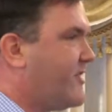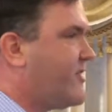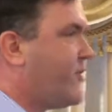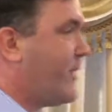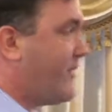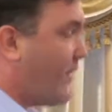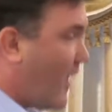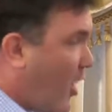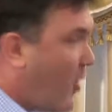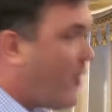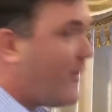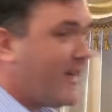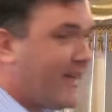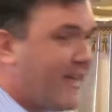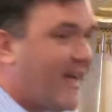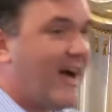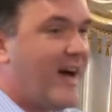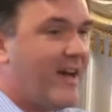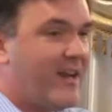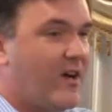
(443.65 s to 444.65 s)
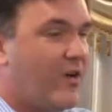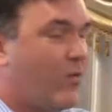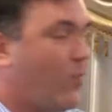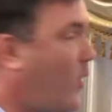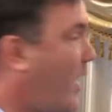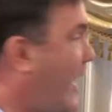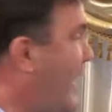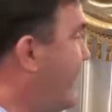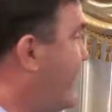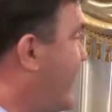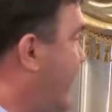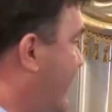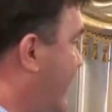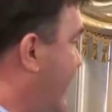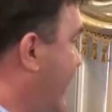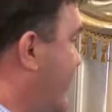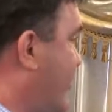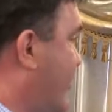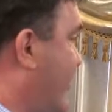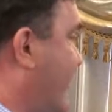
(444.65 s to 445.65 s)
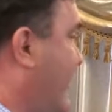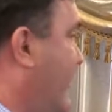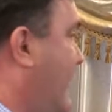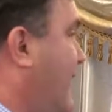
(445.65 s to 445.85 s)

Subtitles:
So we've already got a wide variation.